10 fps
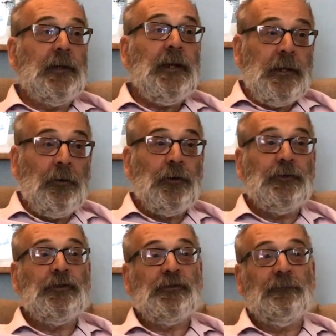key
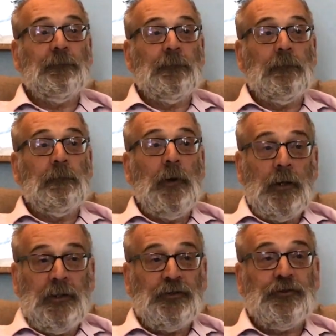characters of
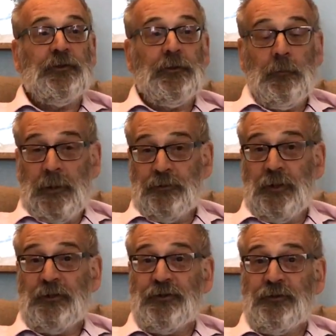Mark Ashton and Mike
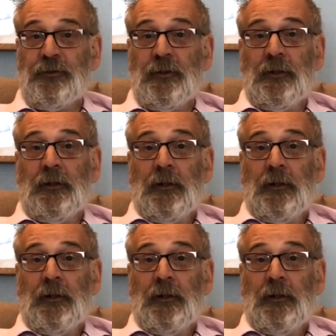Jackson,